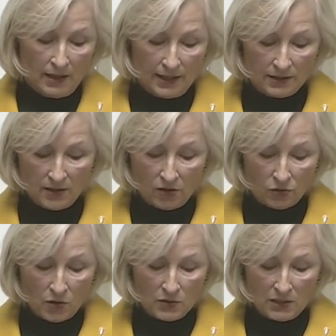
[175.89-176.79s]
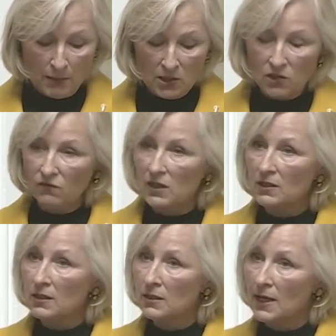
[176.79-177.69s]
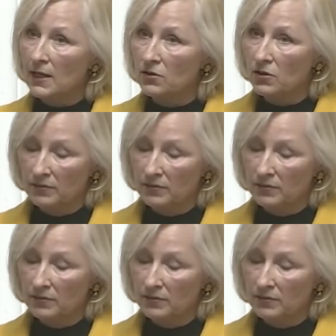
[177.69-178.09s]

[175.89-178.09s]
as the throne speech of discontent.